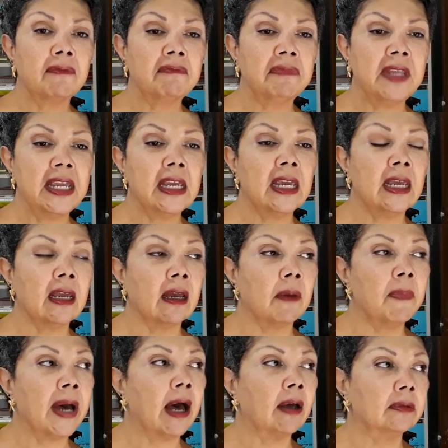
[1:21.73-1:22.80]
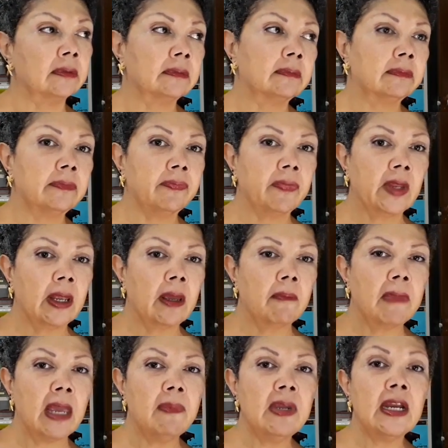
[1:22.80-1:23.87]
thinking about
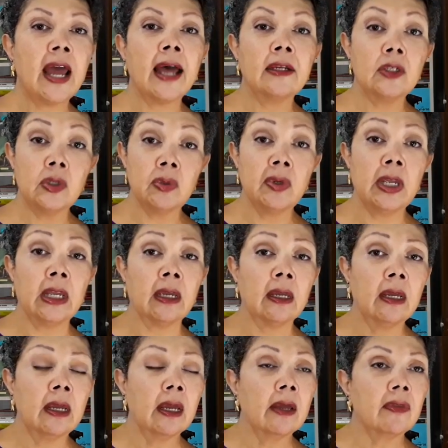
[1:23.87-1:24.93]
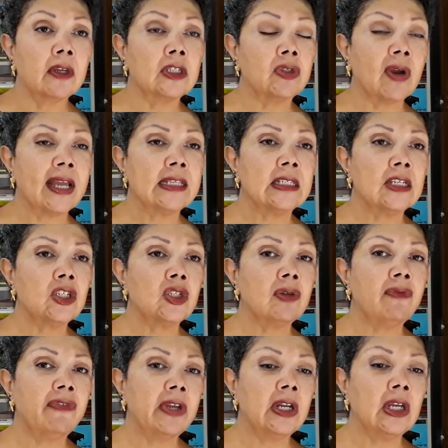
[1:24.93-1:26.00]
maybe not doing the
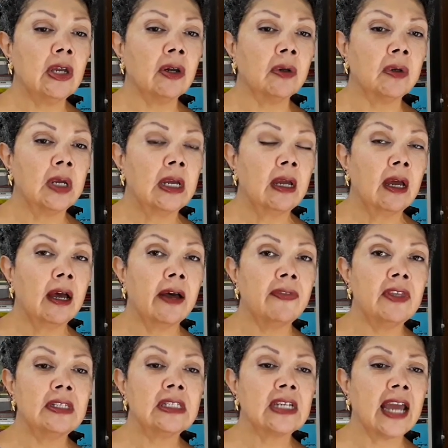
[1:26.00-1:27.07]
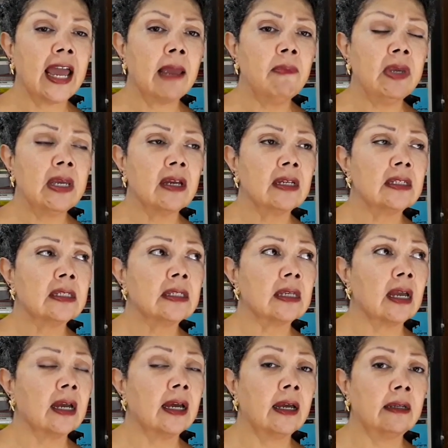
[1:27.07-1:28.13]
transition video this time because,
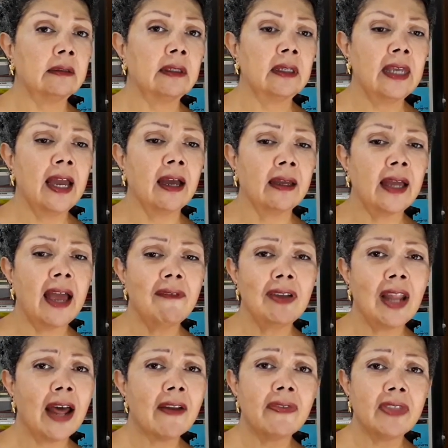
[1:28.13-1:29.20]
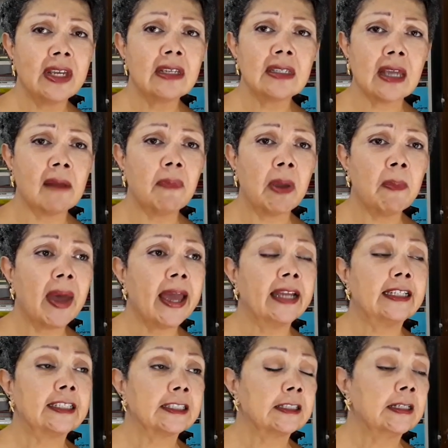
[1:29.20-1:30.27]
yeah, I have a lot of things on my mind.